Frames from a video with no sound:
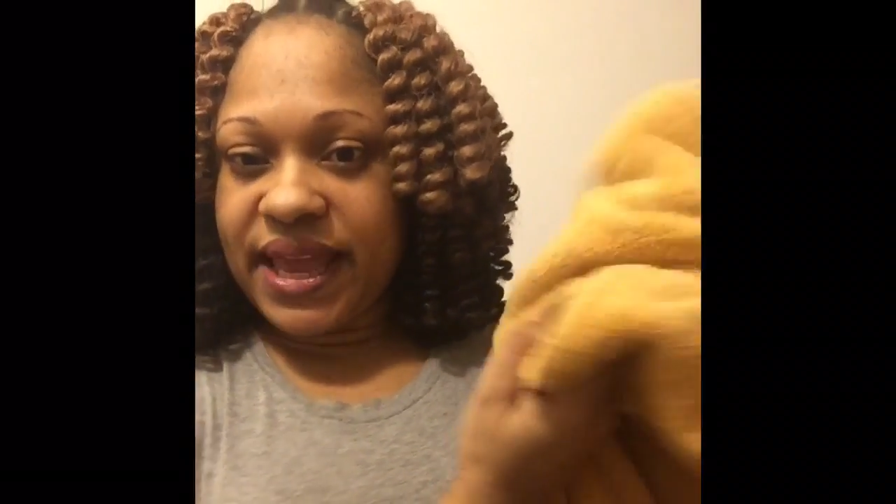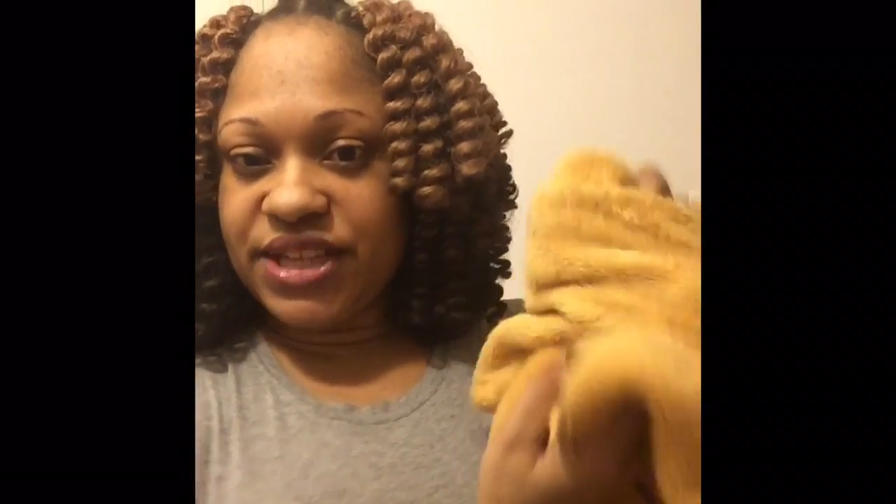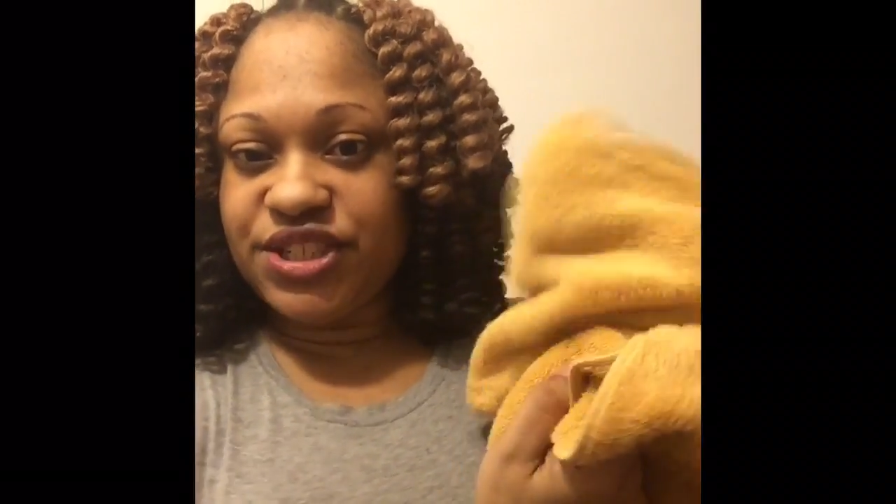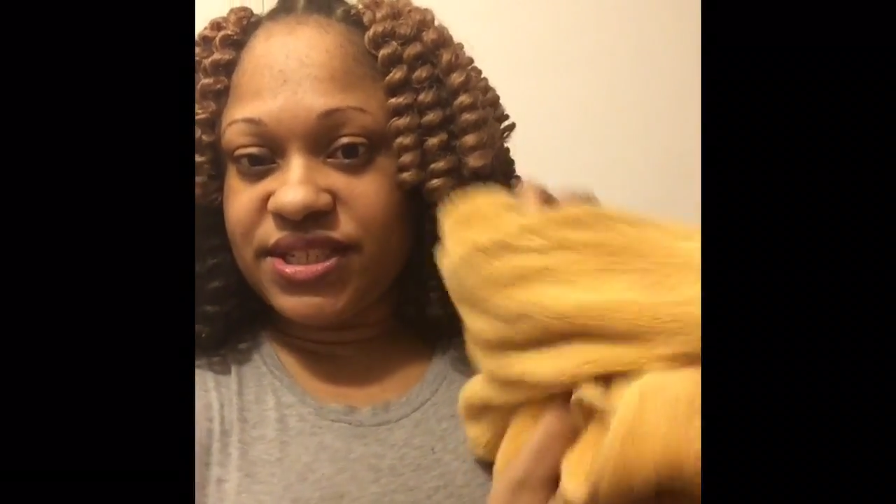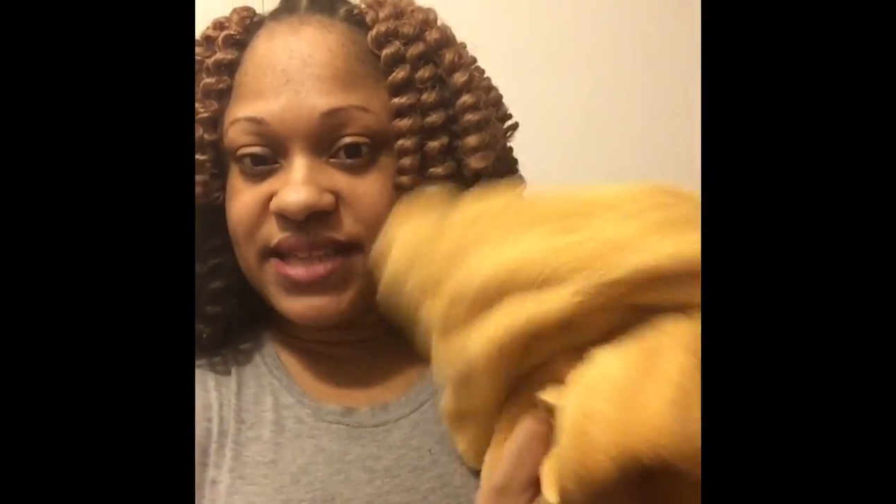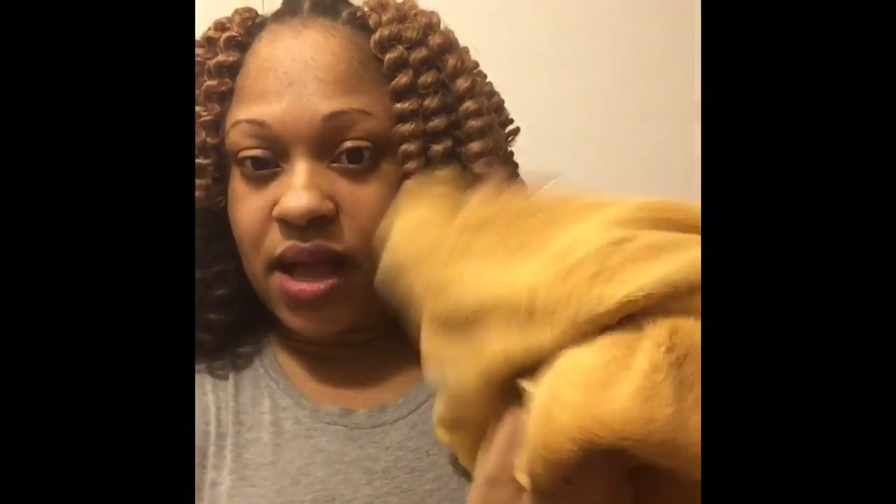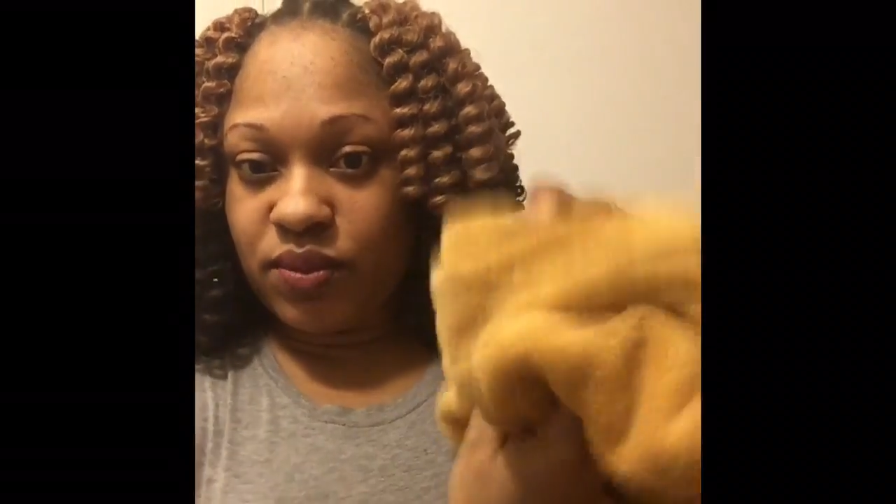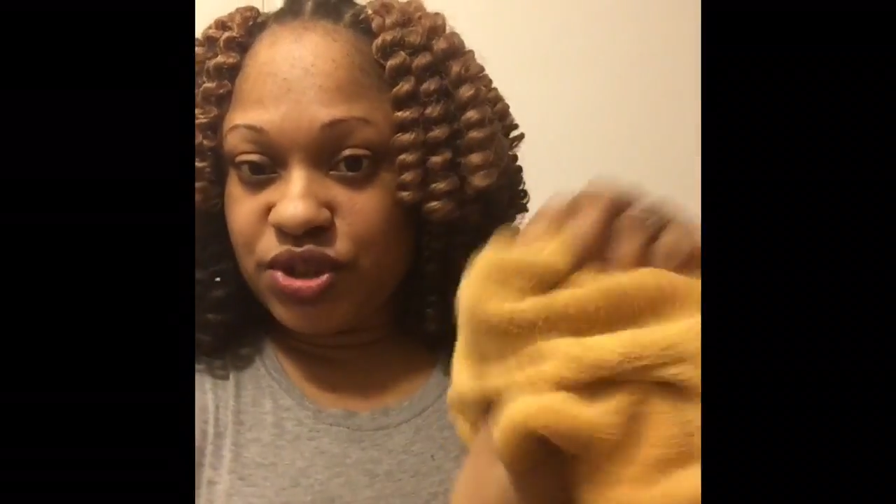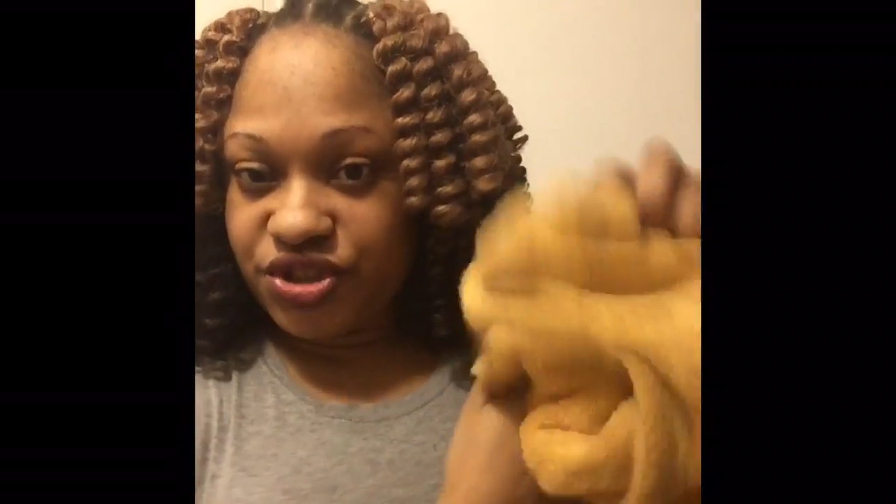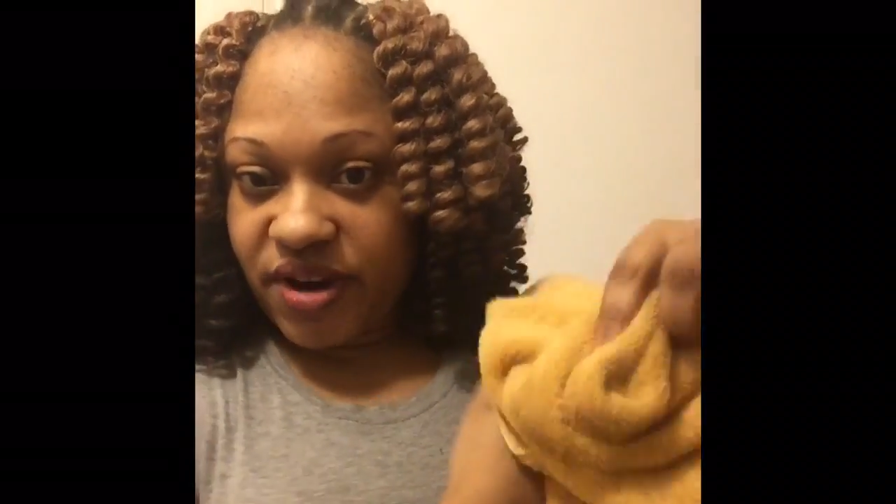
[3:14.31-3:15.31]
and just
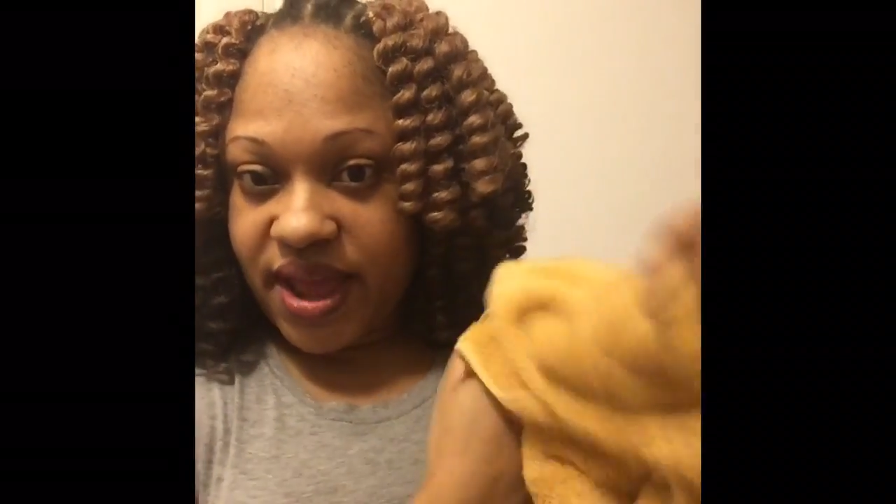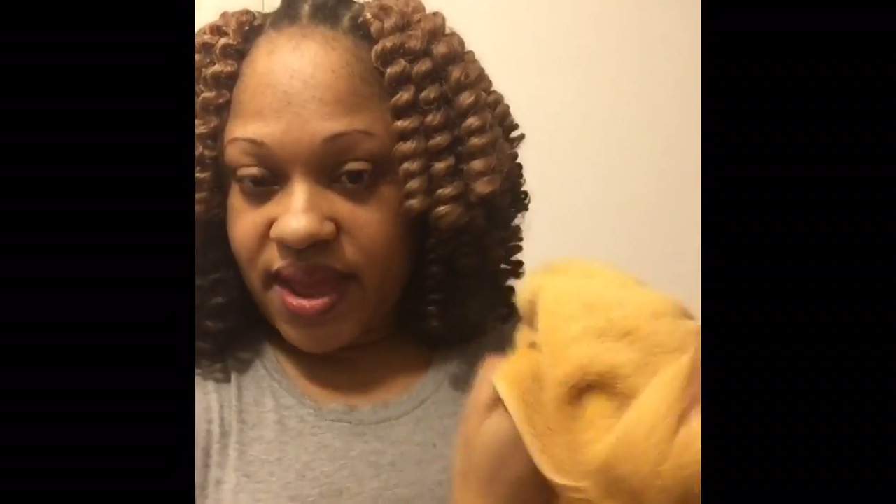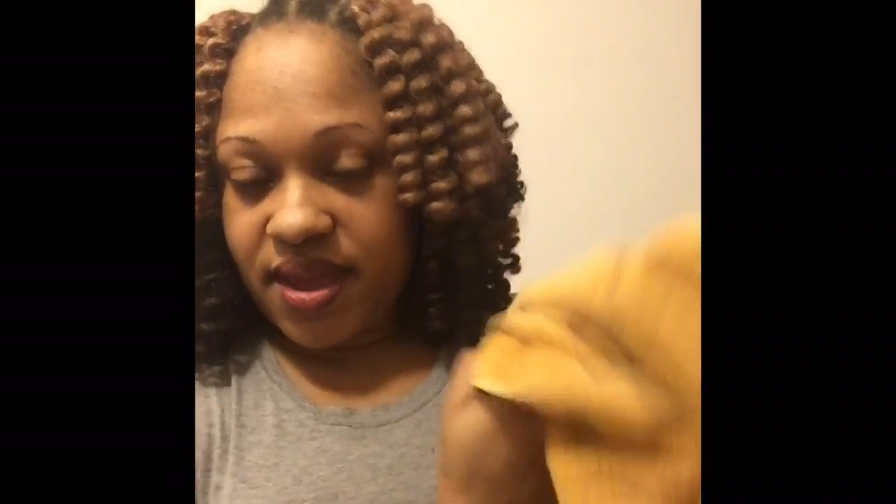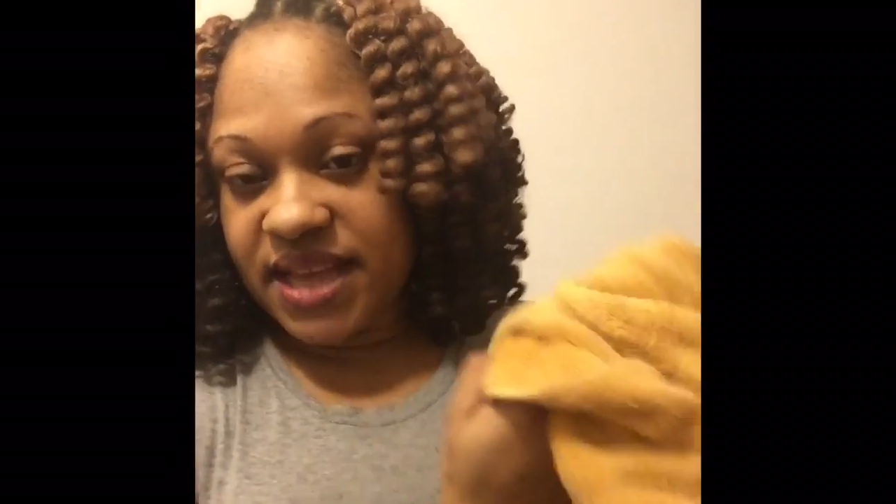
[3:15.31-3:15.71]
towel dry